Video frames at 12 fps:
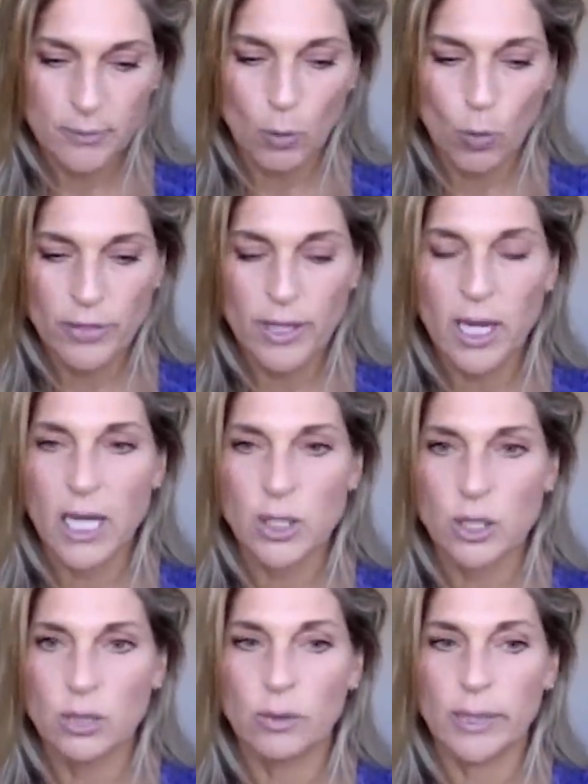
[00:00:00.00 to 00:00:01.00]
one thing I
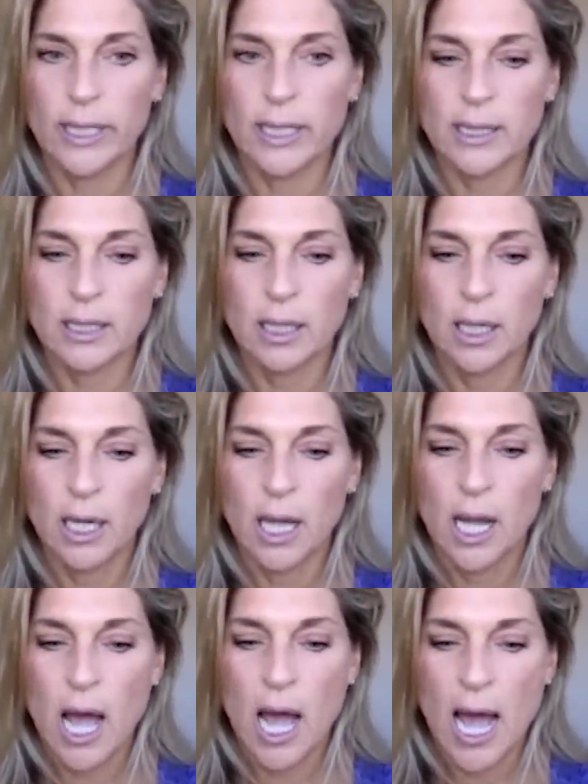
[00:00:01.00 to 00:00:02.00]
do is
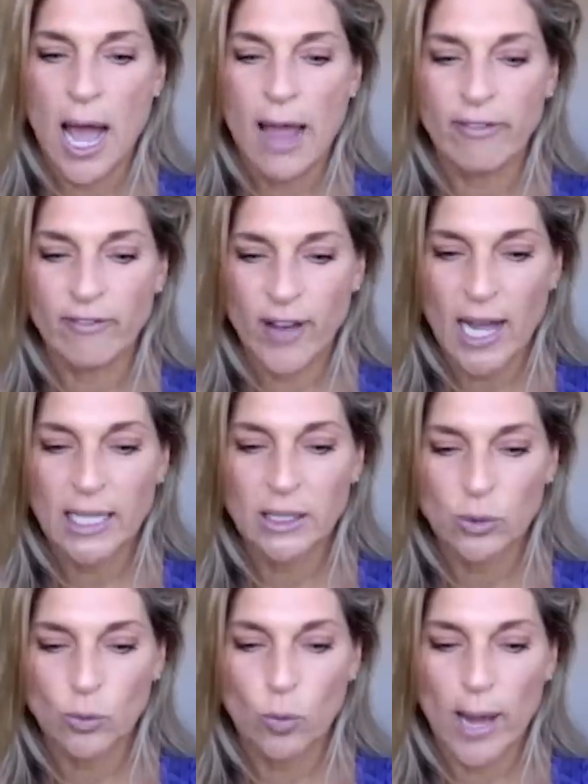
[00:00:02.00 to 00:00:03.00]
I
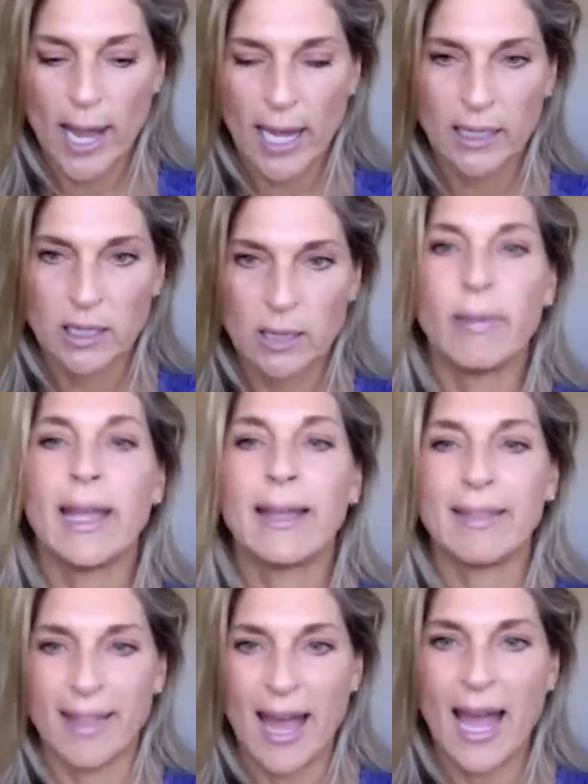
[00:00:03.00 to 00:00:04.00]
find the way to
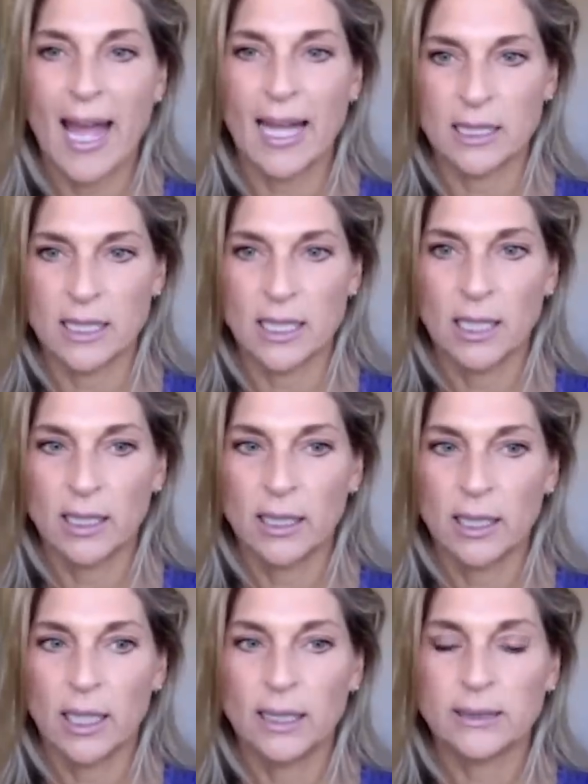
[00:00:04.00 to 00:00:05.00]
make that
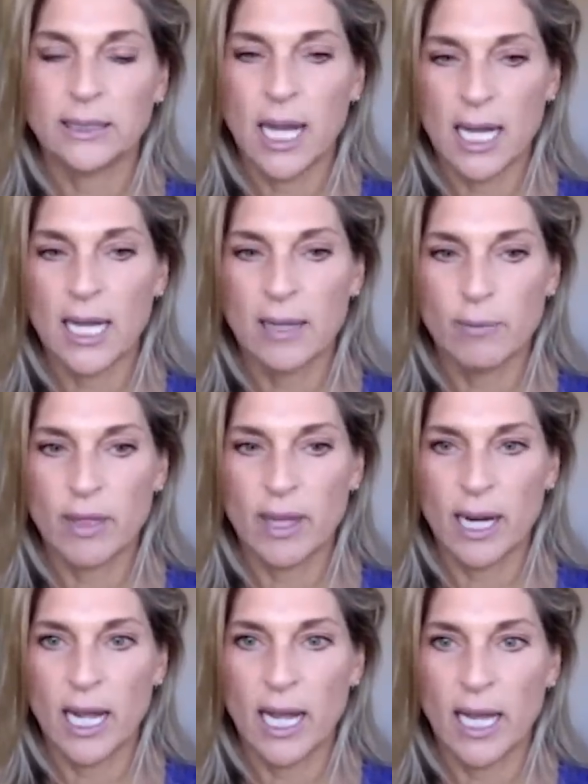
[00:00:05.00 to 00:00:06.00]
a time
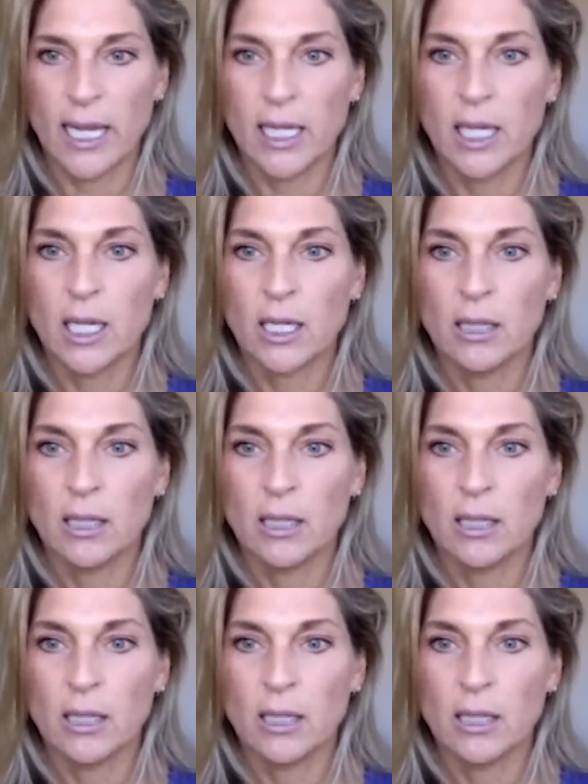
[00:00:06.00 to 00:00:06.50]
that I